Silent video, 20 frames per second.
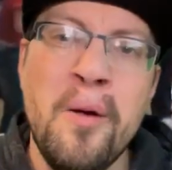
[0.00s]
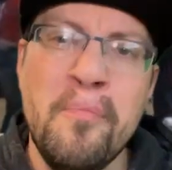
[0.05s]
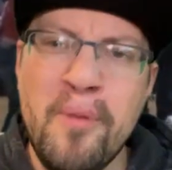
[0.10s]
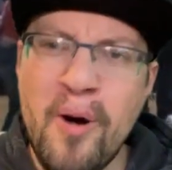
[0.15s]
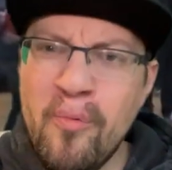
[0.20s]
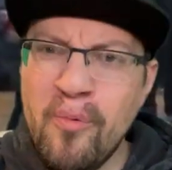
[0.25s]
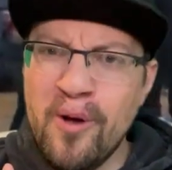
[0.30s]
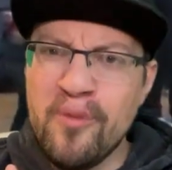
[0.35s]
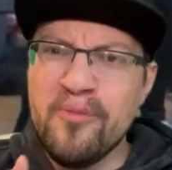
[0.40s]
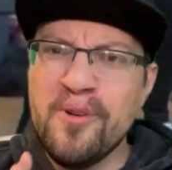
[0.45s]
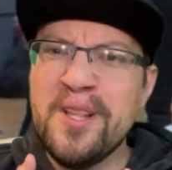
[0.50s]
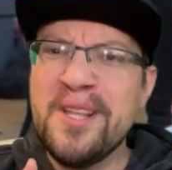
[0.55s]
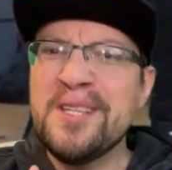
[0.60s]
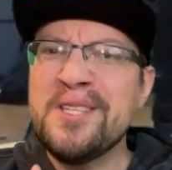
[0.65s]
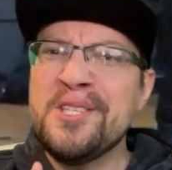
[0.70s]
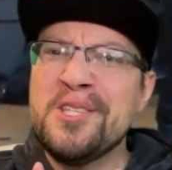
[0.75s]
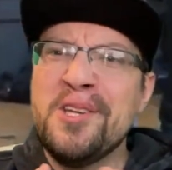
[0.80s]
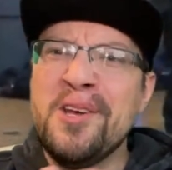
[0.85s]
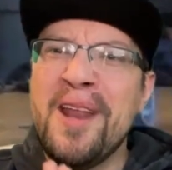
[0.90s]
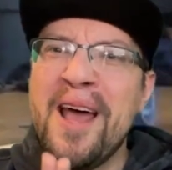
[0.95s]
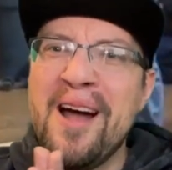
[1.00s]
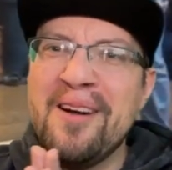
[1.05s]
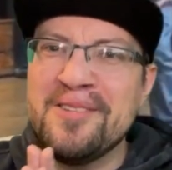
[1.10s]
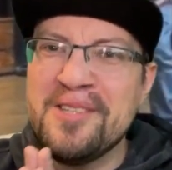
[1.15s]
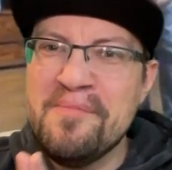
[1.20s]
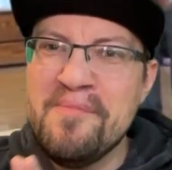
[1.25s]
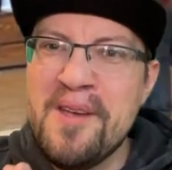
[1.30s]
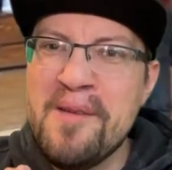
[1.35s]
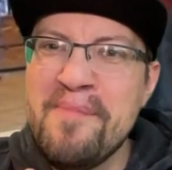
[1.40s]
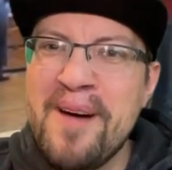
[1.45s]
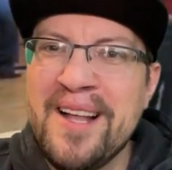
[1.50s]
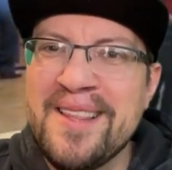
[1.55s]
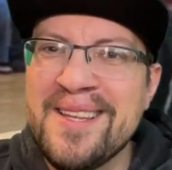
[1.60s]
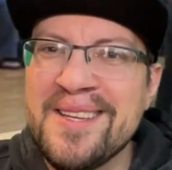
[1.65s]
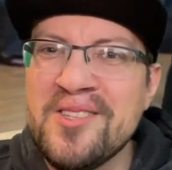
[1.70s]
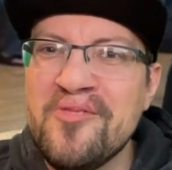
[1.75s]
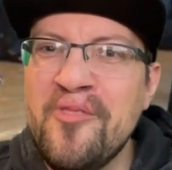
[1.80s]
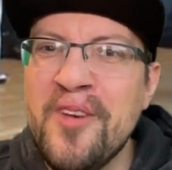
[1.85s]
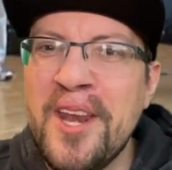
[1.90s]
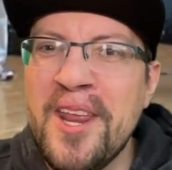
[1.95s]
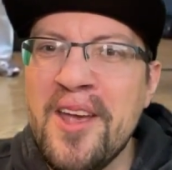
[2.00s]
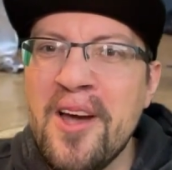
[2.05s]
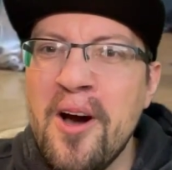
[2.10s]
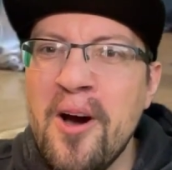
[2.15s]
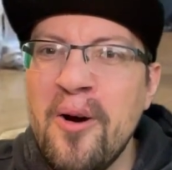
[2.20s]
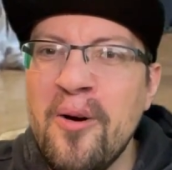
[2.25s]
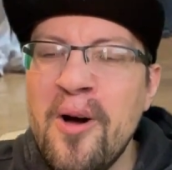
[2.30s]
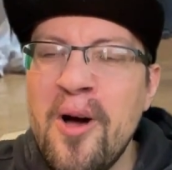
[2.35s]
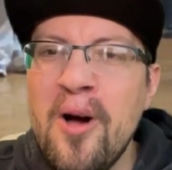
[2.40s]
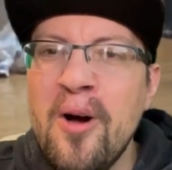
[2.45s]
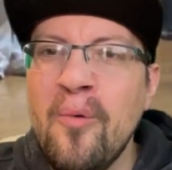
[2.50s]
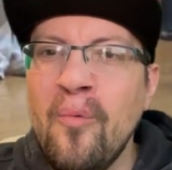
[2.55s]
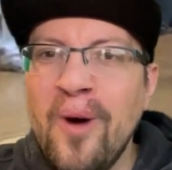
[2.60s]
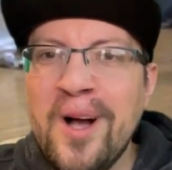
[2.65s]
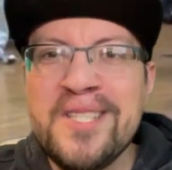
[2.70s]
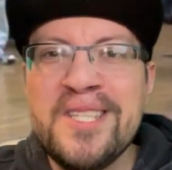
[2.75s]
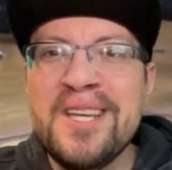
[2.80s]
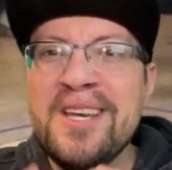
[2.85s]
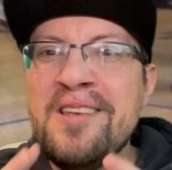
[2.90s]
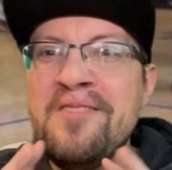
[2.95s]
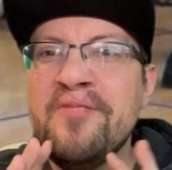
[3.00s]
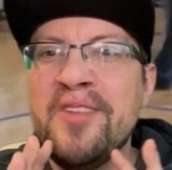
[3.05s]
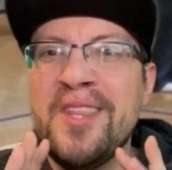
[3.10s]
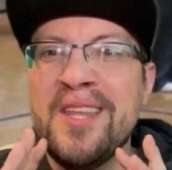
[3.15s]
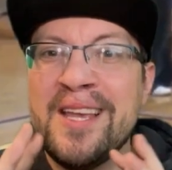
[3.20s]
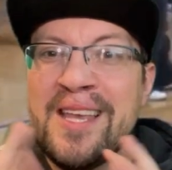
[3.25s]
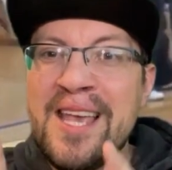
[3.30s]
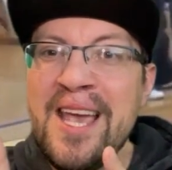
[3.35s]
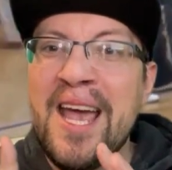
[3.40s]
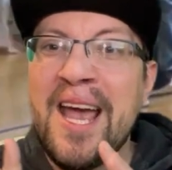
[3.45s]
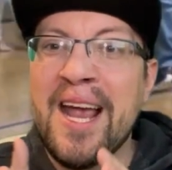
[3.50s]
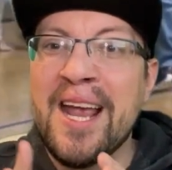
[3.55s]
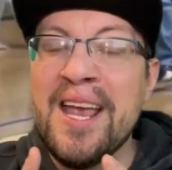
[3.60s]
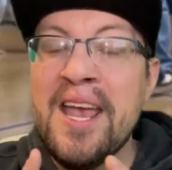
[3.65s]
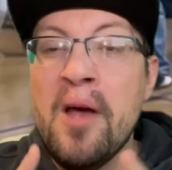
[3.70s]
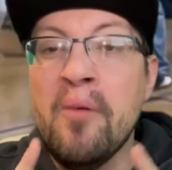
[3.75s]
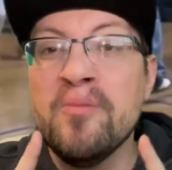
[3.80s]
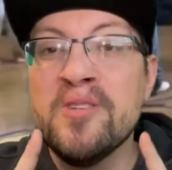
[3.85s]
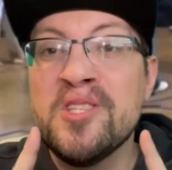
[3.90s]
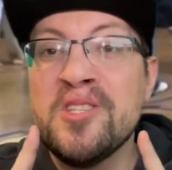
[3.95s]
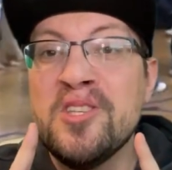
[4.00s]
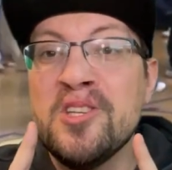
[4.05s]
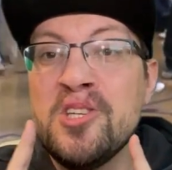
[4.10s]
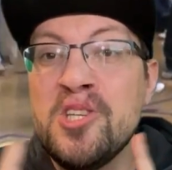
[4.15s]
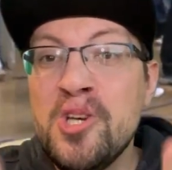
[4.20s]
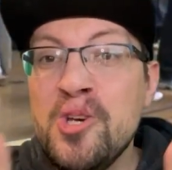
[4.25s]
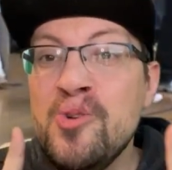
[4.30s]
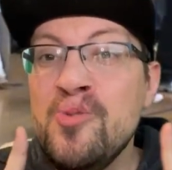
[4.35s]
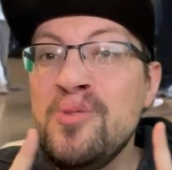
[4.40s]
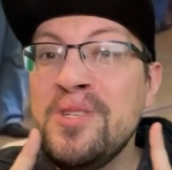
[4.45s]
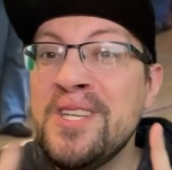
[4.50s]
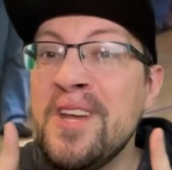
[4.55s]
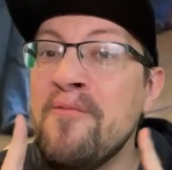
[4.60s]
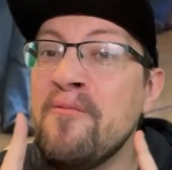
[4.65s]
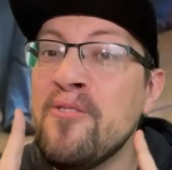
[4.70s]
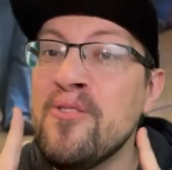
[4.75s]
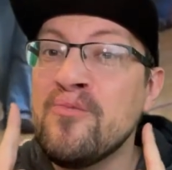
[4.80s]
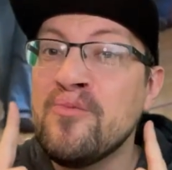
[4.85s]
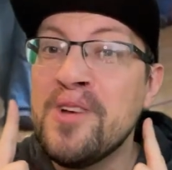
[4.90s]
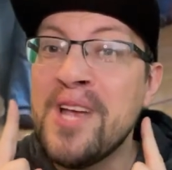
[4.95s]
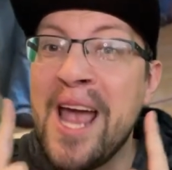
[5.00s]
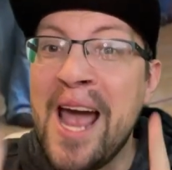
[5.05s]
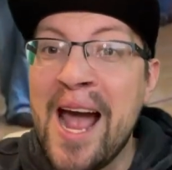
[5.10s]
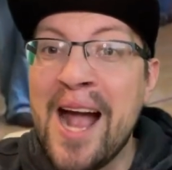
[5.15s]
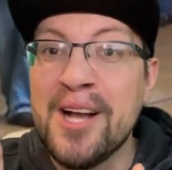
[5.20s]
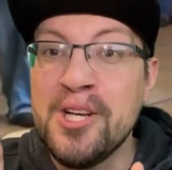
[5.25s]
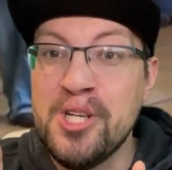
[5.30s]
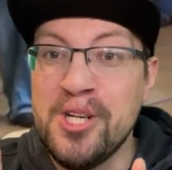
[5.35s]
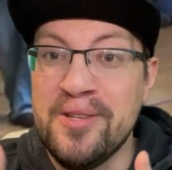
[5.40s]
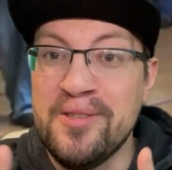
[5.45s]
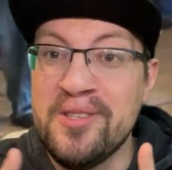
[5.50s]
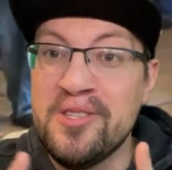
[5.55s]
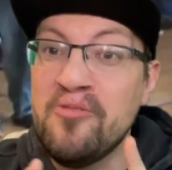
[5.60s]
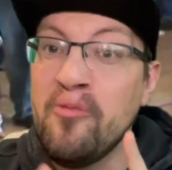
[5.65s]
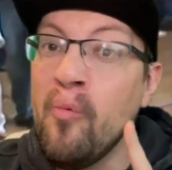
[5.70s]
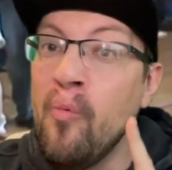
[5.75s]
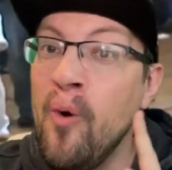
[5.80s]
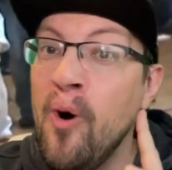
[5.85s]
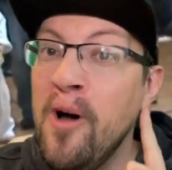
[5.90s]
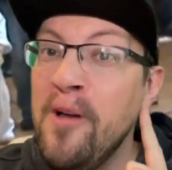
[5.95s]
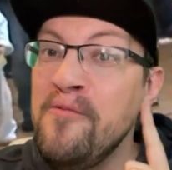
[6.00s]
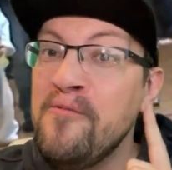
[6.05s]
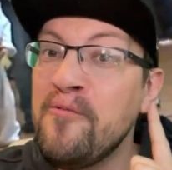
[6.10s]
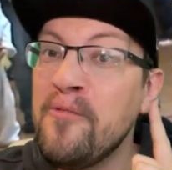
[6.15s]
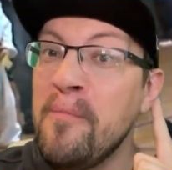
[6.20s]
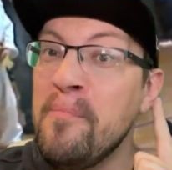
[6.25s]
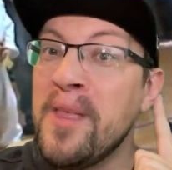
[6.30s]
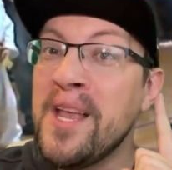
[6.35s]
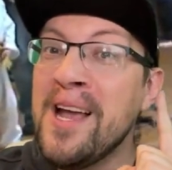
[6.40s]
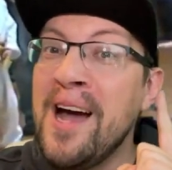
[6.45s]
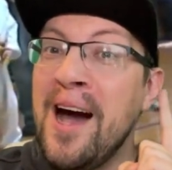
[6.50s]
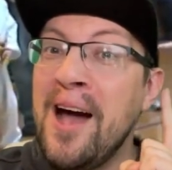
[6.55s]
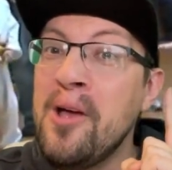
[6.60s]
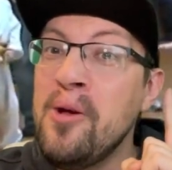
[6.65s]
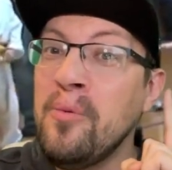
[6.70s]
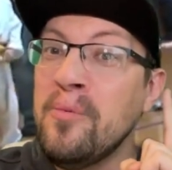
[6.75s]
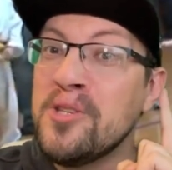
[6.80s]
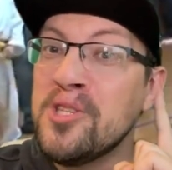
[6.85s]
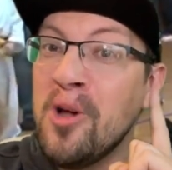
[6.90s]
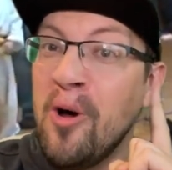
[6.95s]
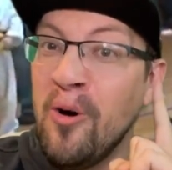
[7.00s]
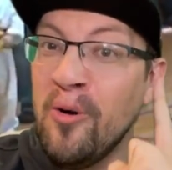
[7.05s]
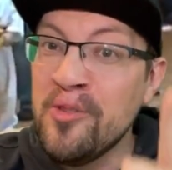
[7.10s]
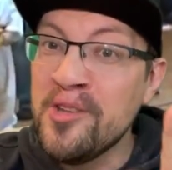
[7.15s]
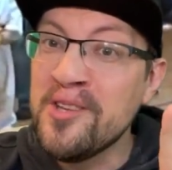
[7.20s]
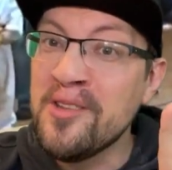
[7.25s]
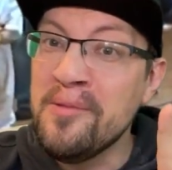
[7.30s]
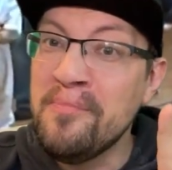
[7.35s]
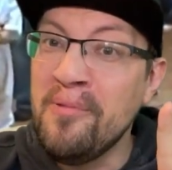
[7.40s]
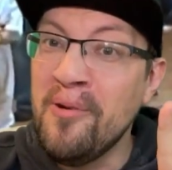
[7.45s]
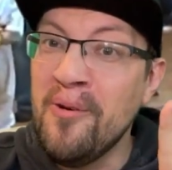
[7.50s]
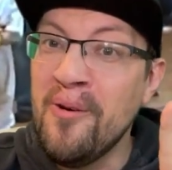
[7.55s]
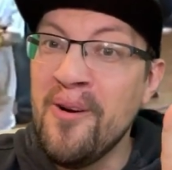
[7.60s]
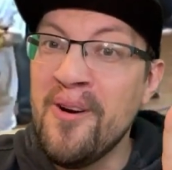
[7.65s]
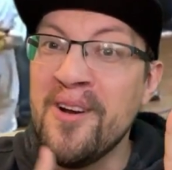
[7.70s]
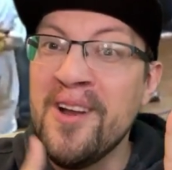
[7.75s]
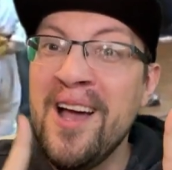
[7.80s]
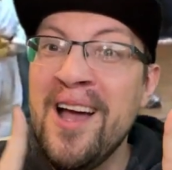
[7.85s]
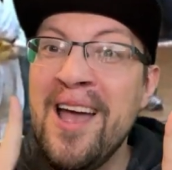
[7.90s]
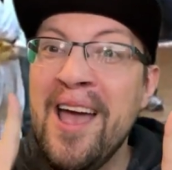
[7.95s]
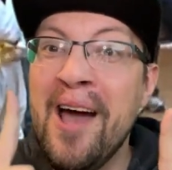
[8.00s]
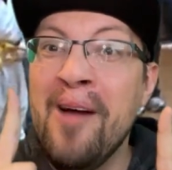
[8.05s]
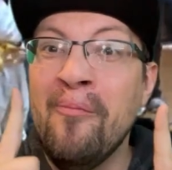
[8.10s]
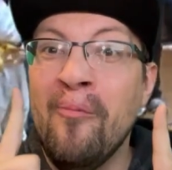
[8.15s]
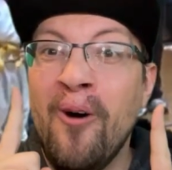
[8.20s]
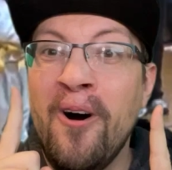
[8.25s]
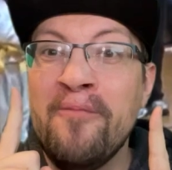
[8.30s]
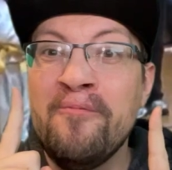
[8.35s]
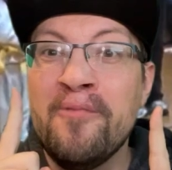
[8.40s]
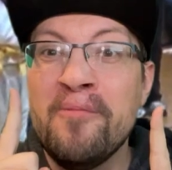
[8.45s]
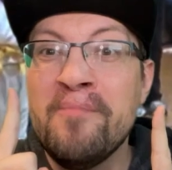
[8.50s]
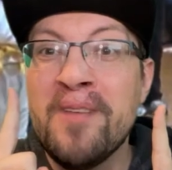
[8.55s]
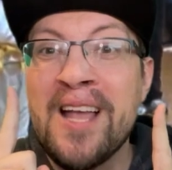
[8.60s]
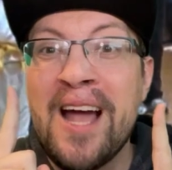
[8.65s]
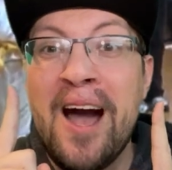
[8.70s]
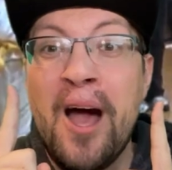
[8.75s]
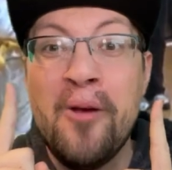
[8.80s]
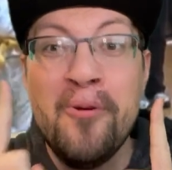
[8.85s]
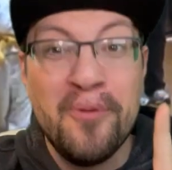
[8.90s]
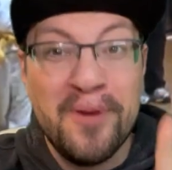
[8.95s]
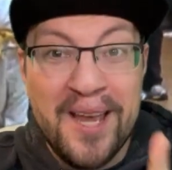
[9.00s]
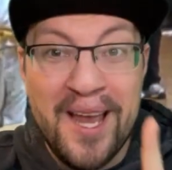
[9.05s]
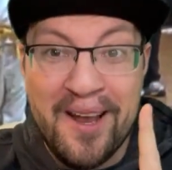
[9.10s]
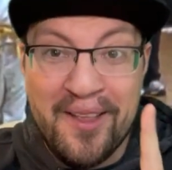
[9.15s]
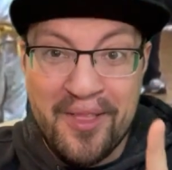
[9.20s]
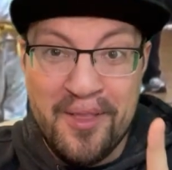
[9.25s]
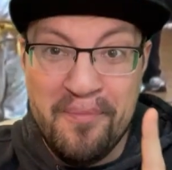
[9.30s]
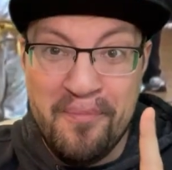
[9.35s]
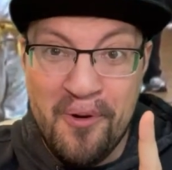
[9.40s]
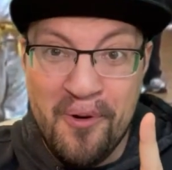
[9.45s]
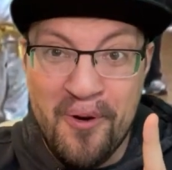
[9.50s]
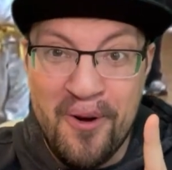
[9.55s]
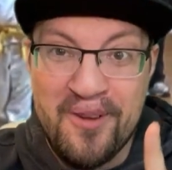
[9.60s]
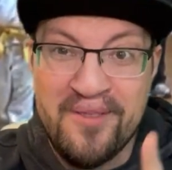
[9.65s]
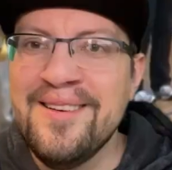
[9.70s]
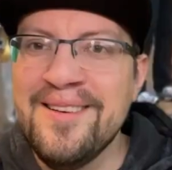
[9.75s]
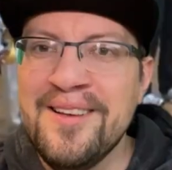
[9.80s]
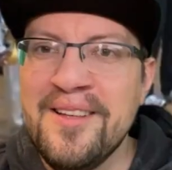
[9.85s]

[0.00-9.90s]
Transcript: But what really stood out to me about this video wasn't even the kick, it was the two different reactions. One from the guy who was holding the board, and one from the guy who kicked the board.